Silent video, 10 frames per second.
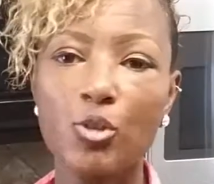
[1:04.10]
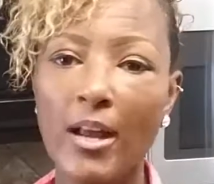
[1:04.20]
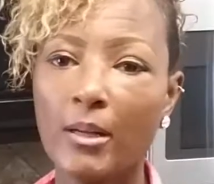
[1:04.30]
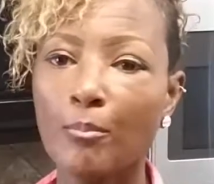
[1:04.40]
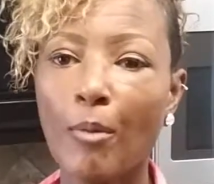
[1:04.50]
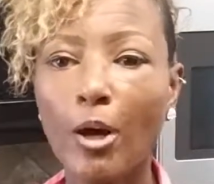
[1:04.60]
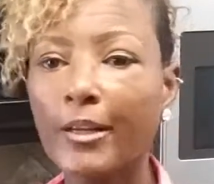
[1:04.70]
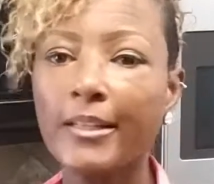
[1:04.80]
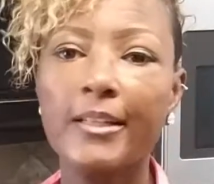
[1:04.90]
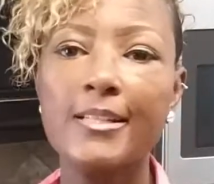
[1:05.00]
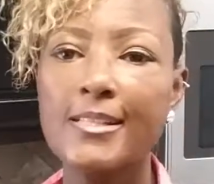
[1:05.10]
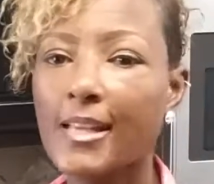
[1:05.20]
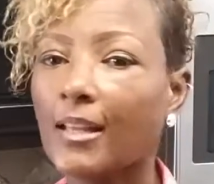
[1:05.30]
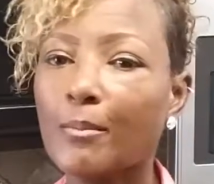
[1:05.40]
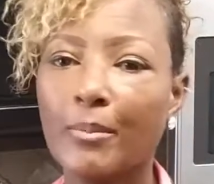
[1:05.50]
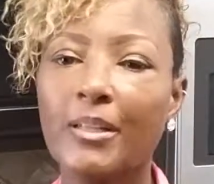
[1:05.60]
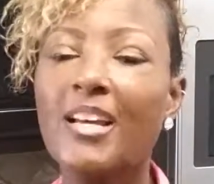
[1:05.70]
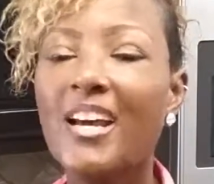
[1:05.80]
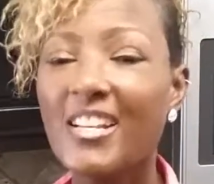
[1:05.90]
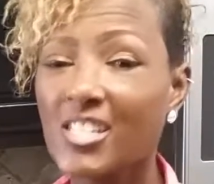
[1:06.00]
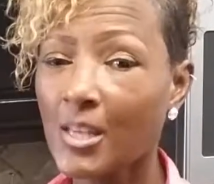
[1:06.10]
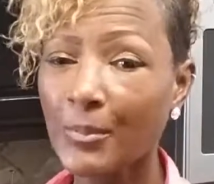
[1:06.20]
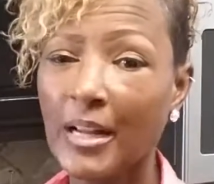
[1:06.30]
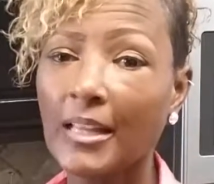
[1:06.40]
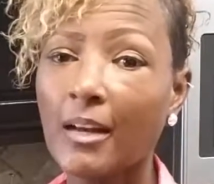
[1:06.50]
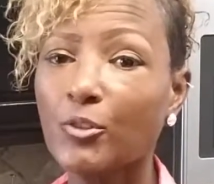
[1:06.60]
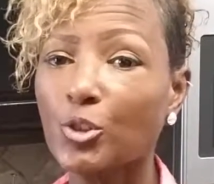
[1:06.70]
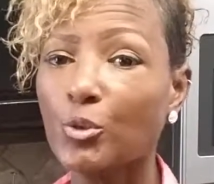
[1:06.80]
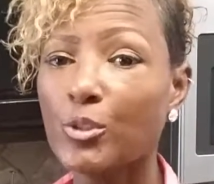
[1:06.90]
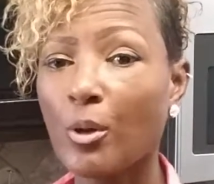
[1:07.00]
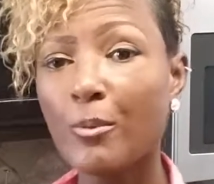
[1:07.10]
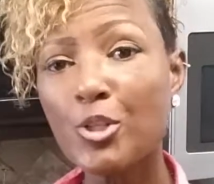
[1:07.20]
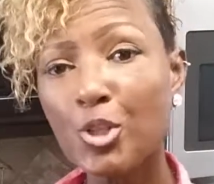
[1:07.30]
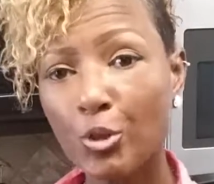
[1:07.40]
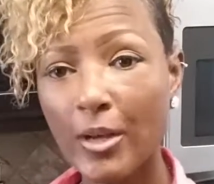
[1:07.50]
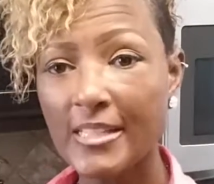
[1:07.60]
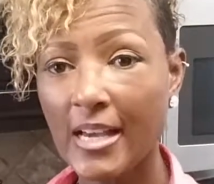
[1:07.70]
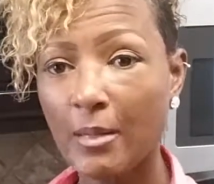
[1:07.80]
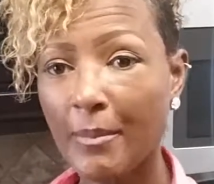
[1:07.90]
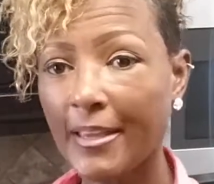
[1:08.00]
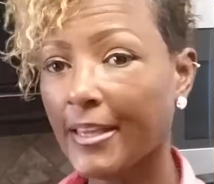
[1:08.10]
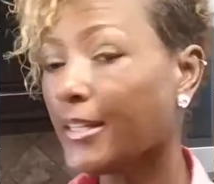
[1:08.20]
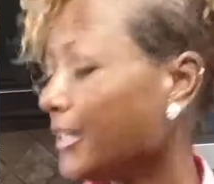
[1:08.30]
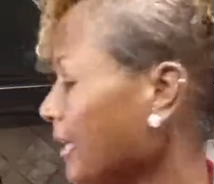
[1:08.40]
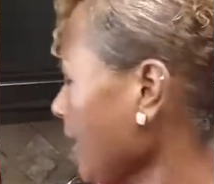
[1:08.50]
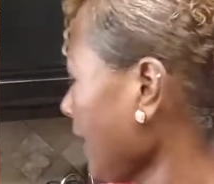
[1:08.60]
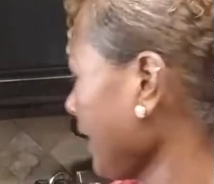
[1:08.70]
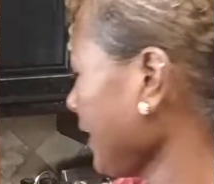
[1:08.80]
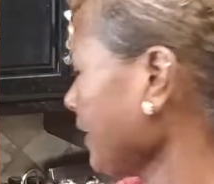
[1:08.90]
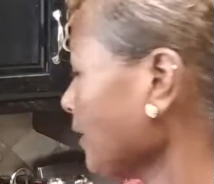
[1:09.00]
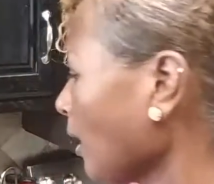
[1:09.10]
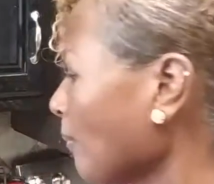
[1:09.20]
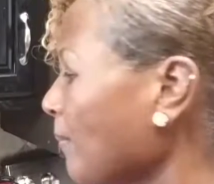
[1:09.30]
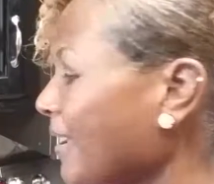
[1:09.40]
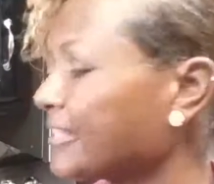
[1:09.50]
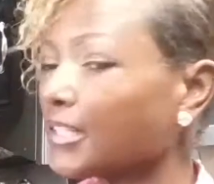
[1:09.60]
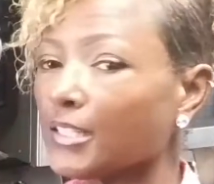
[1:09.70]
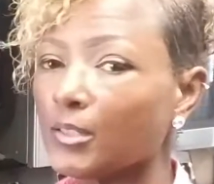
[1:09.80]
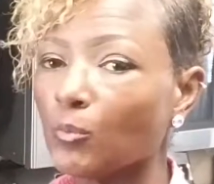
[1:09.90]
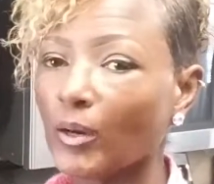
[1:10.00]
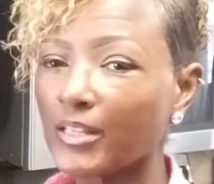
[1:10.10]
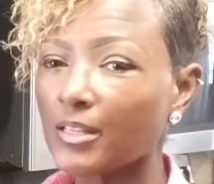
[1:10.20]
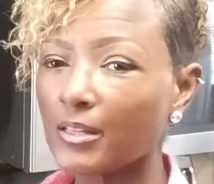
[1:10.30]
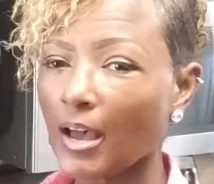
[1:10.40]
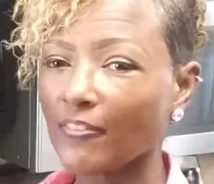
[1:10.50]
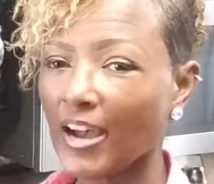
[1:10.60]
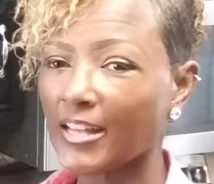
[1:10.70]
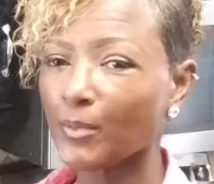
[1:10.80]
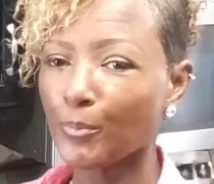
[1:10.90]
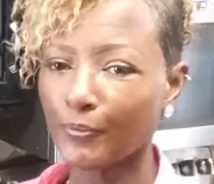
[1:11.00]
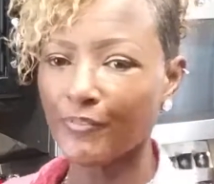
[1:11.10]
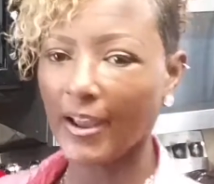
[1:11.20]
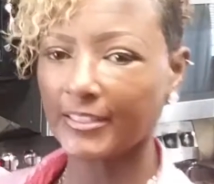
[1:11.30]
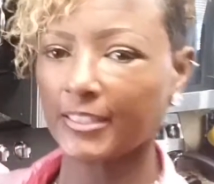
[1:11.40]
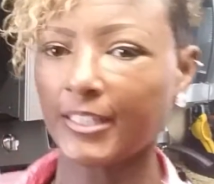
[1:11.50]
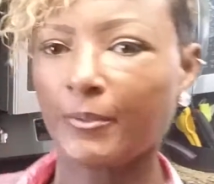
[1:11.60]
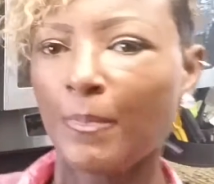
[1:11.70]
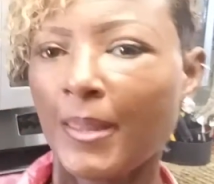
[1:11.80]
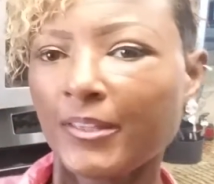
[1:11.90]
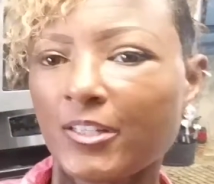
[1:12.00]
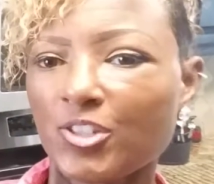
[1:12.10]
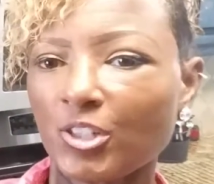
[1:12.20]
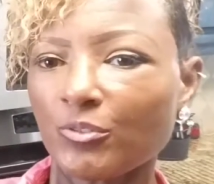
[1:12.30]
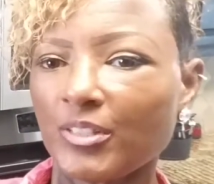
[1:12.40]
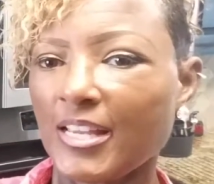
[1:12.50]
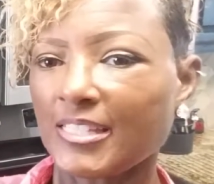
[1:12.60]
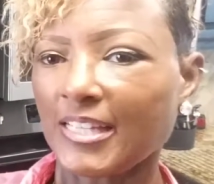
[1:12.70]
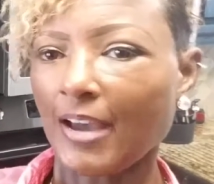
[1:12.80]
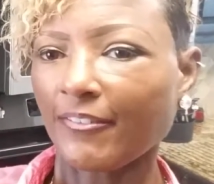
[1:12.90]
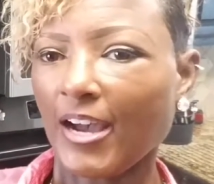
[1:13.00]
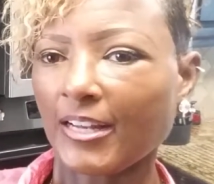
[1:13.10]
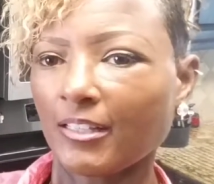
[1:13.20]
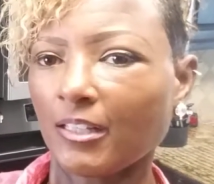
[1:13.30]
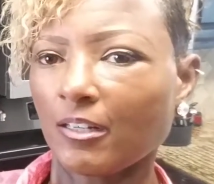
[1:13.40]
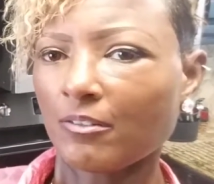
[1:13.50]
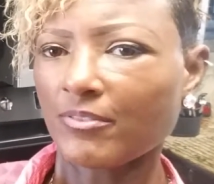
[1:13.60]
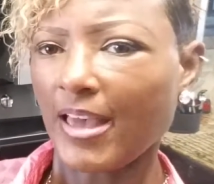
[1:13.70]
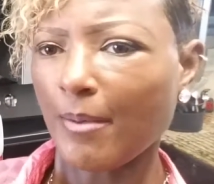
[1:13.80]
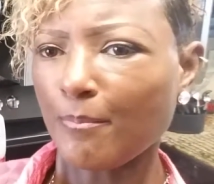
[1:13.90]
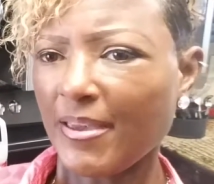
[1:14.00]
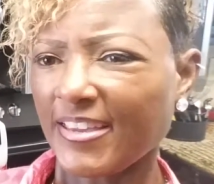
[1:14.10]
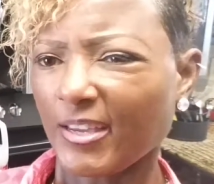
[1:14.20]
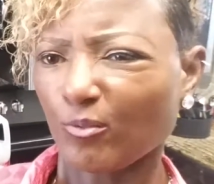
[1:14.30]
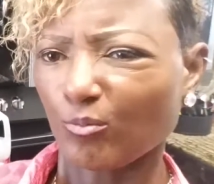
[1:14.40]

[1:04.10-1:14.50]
to try to market it and sell it, but it's just something I love to do. So I'm going to show you guys how to make it. And basically, I've kind of perfected it. There's certain things that I've kind of learned that make